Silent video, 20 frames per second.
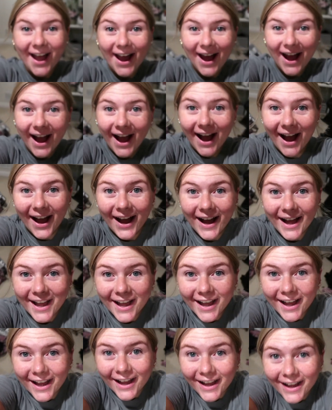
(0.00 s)

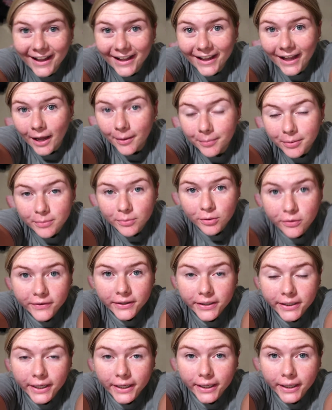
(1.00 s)
Hi, happy
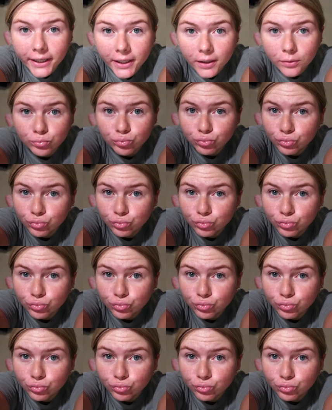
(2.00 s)
moving day.